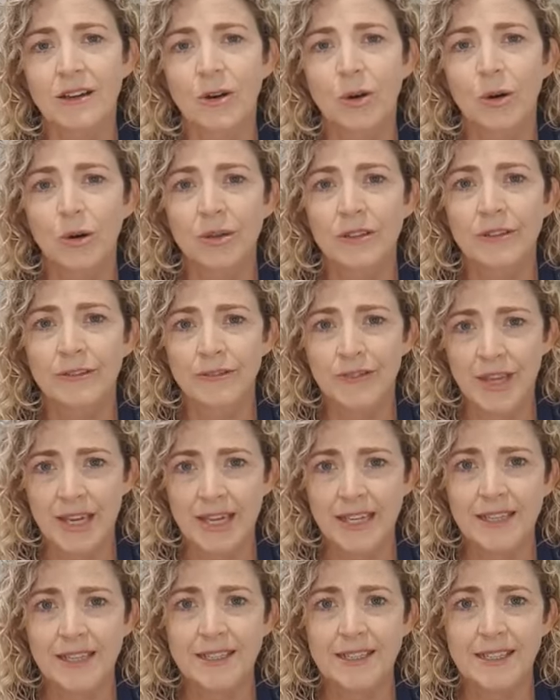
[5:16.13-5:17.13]
All of
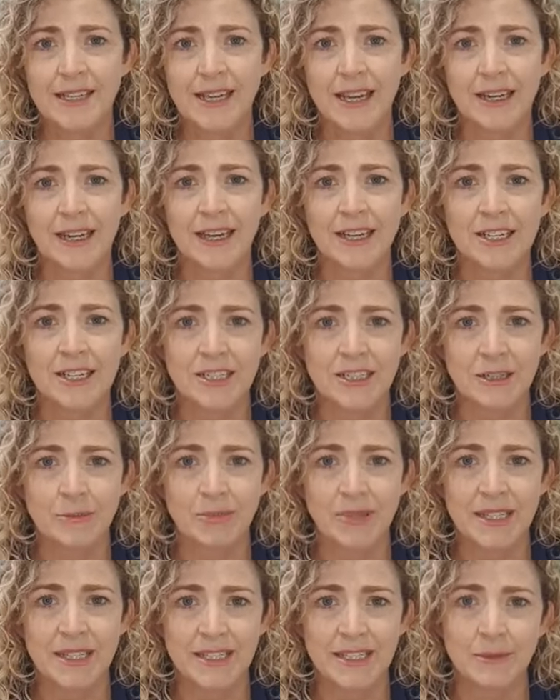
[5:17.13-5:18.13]
these can actually
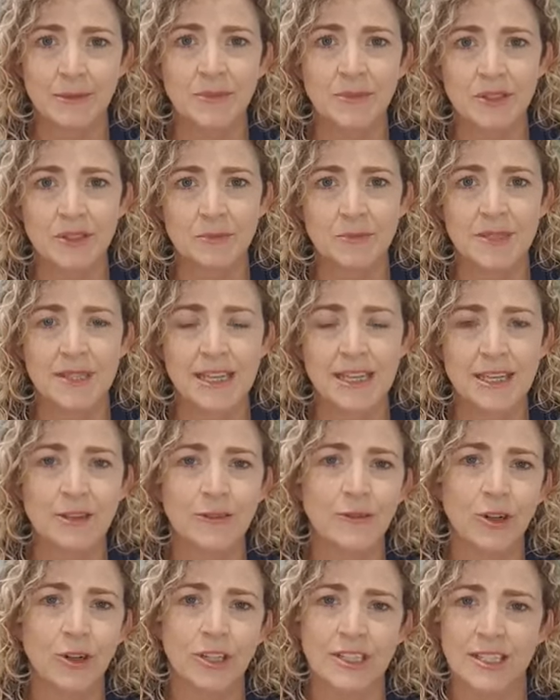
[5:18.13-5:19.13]
be symptoms that
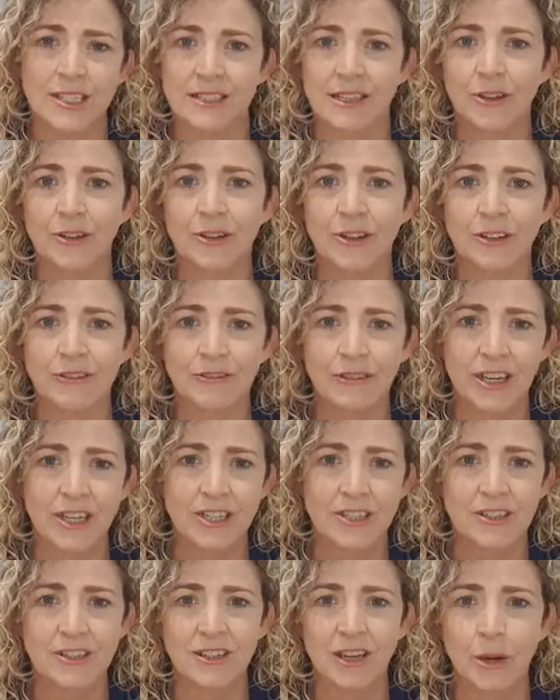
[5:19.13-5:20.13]
you've got a stealth
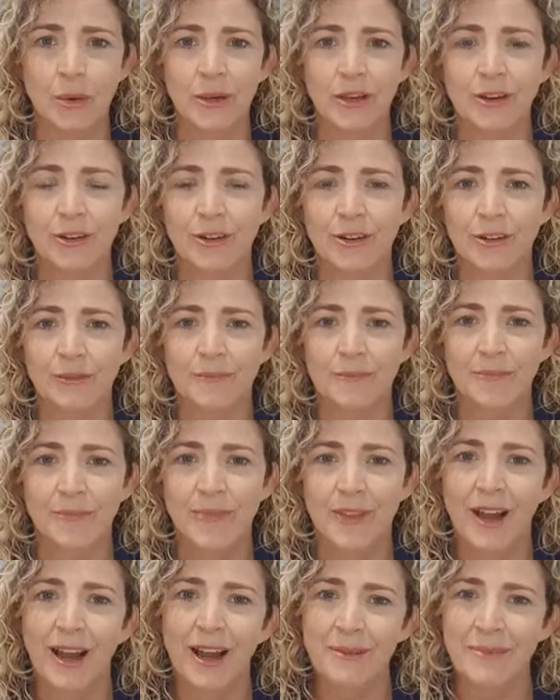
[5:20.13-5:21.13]
infection going on.
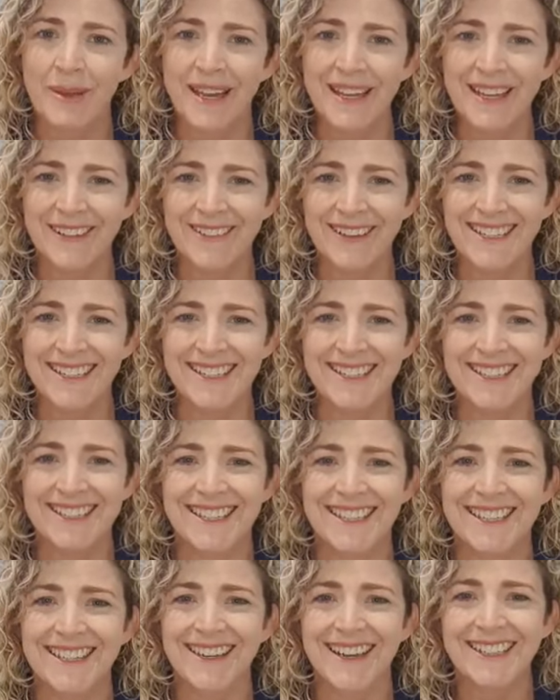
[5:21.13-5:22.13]
Hi, Pete. Great to
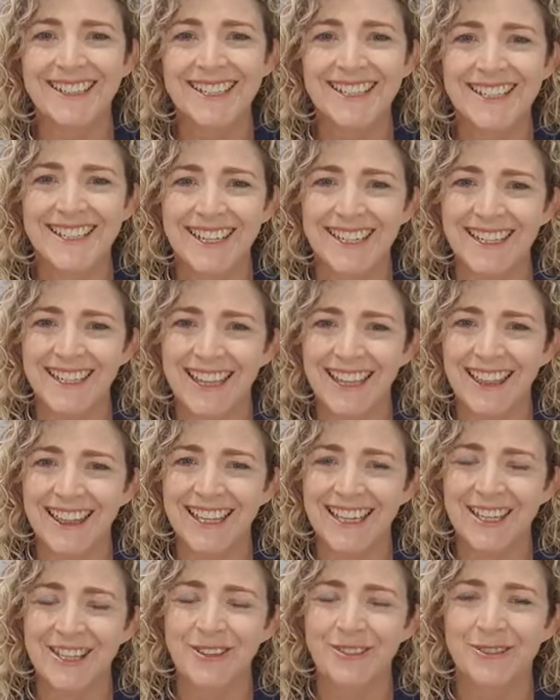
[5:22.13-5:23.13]
see you. And Shelley,
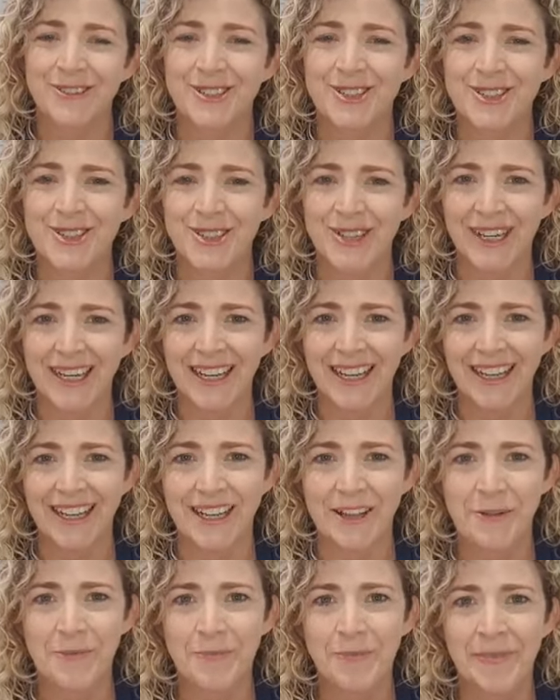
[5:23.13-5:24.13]
thank you for
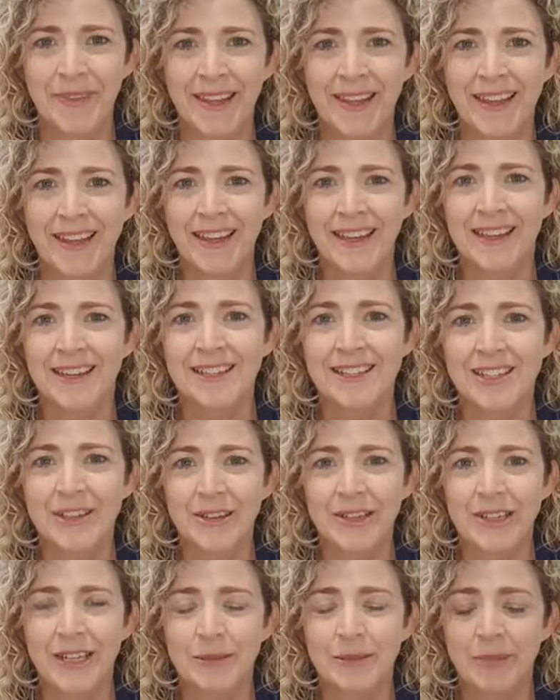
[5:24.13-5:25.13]
joining. So
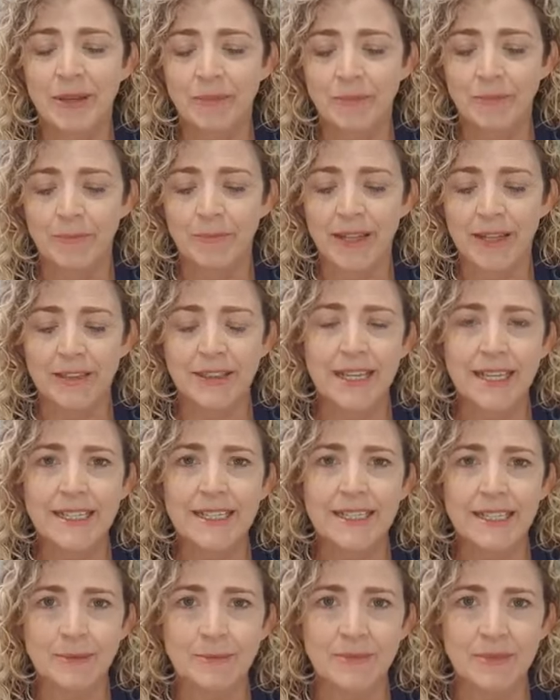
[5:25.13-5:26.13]
it can be that
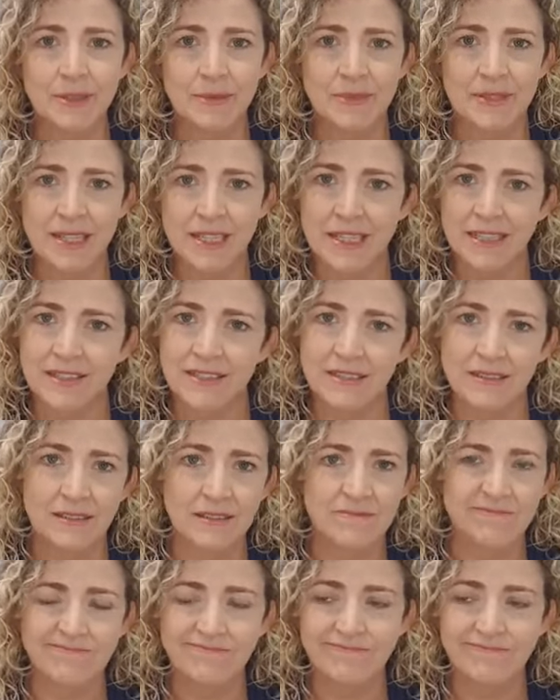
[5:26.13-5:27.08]
these symptoms, these,